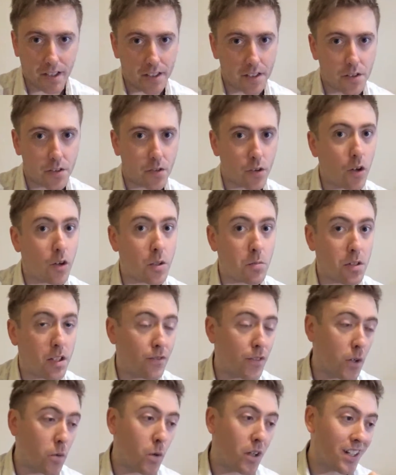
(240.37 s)
I just throw them in
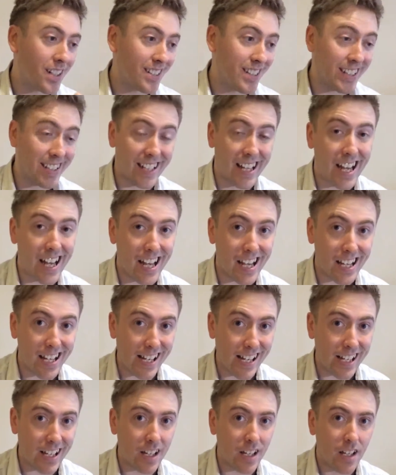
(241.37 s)
if I want to
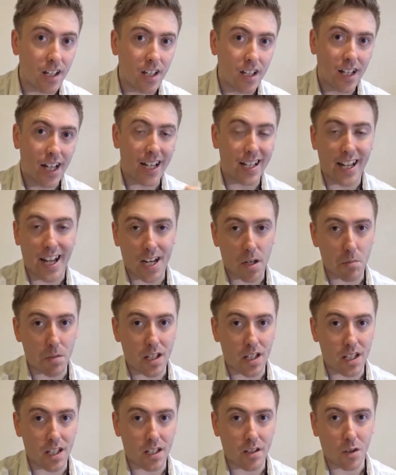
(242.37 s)
delay an
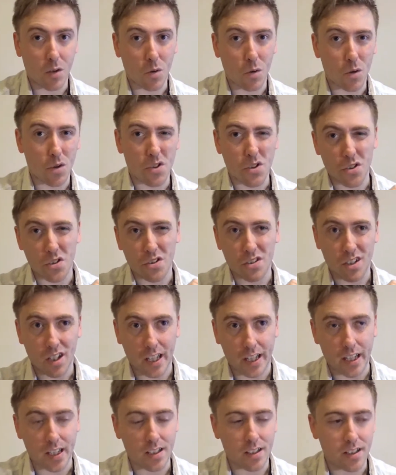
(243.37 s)
enemy or just
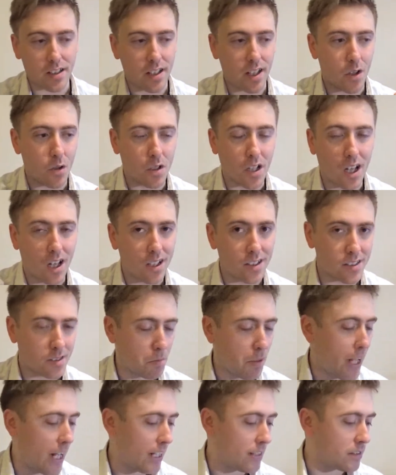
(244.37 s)
like cause
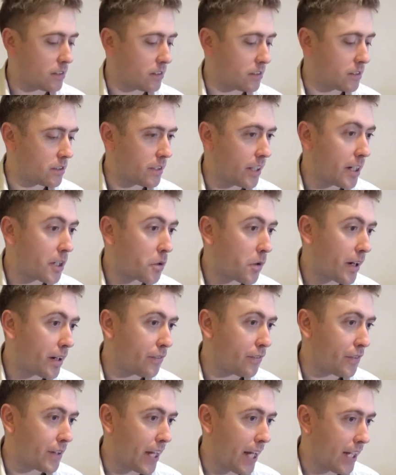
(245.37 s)
some hassle. So they're
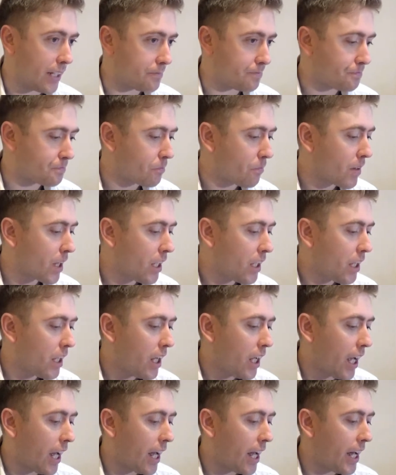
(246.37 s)
great for that.
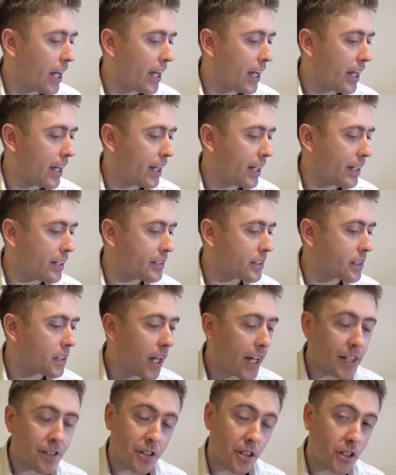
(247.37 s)
The
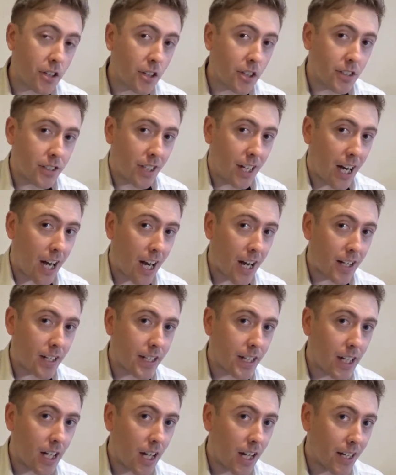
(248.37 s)
knights are good. They're
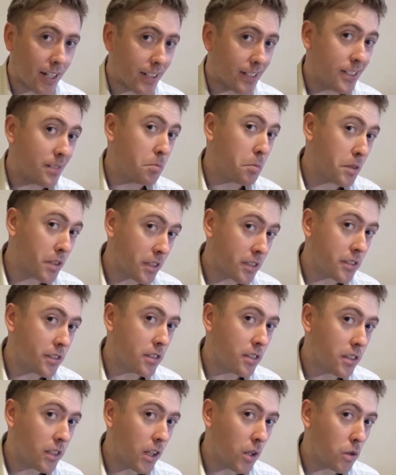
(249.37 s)
hardy guys, but they're
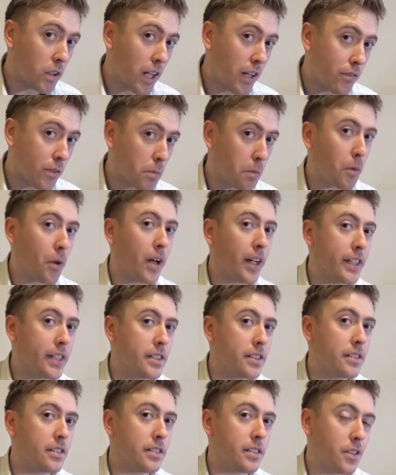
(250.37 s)
still low level
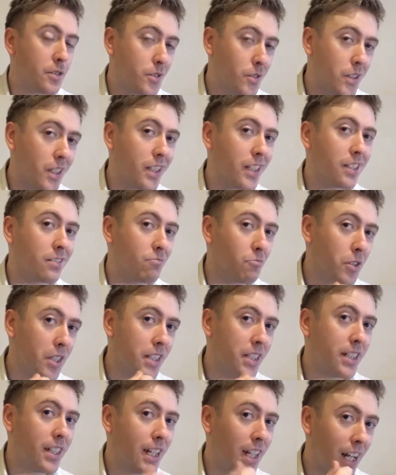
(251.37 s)
price, so they can
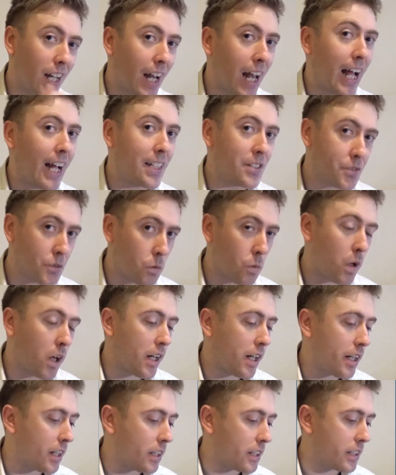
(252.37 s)
really kind of last a
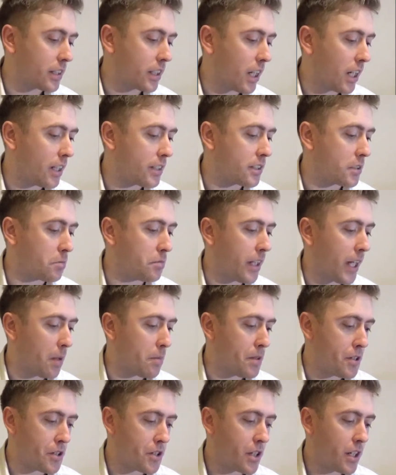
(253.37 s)
while and cause some
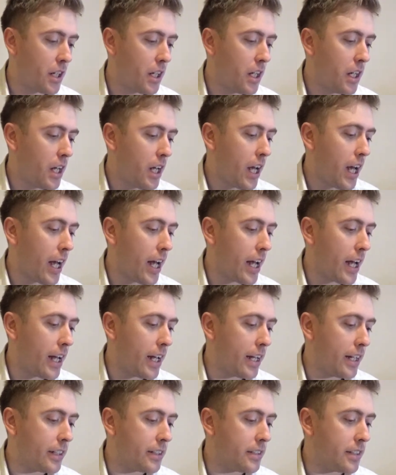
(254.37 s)
damage.
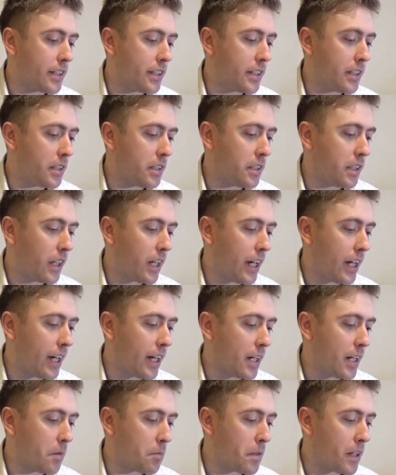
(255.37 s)
The
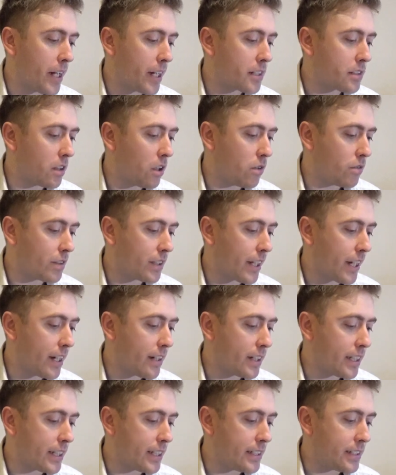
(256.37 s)
next over
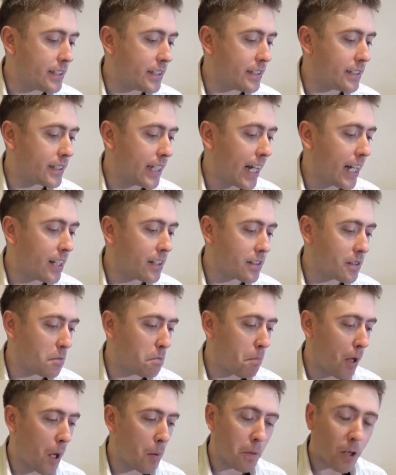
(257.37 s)
there is the skeleton
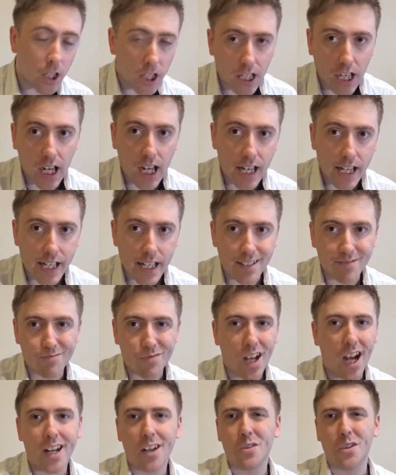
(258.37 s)
bomber guy.
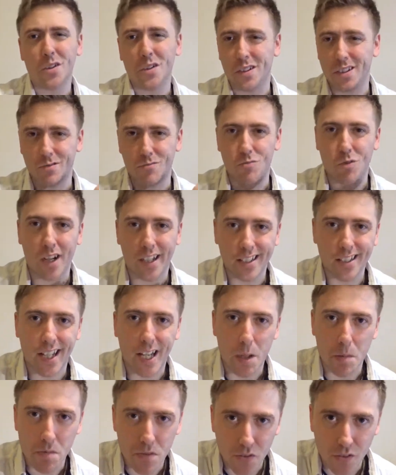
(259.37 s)
I don't know the right
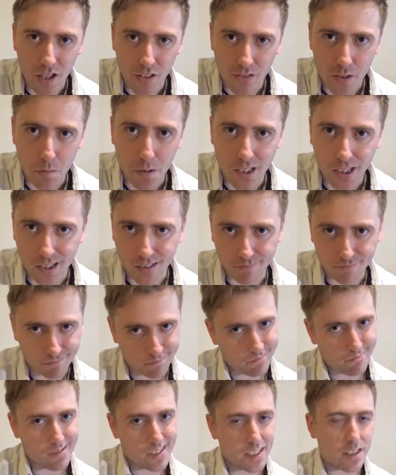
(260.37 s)
names for everybody.
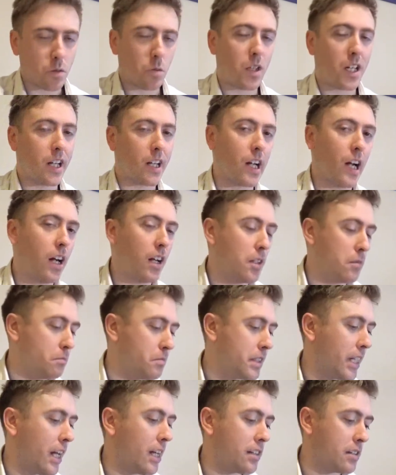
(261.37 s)
This is what I call him,
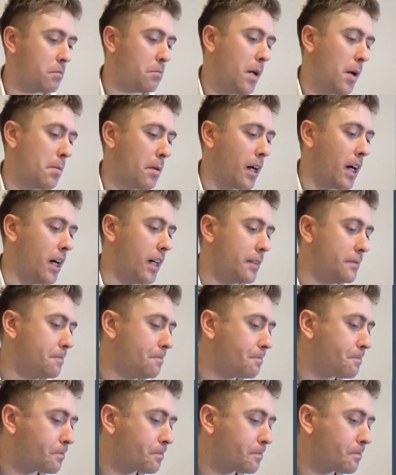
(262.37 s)
skeleton bomber guy.